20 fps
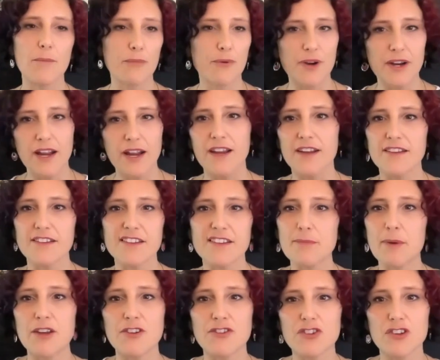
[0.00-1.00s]
bringing in
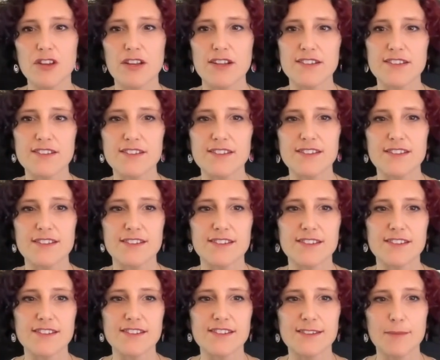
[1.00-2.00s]
specialists
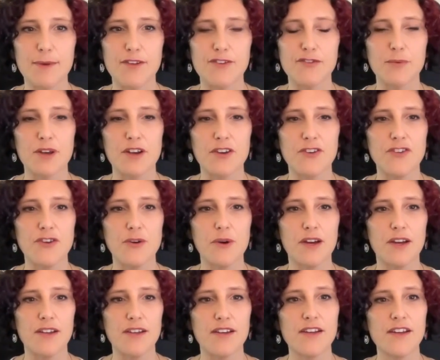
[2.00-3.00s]
is the best way to do
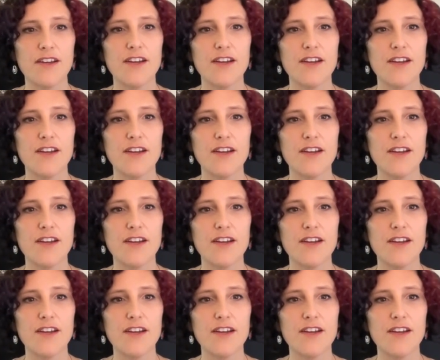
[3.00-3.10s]
it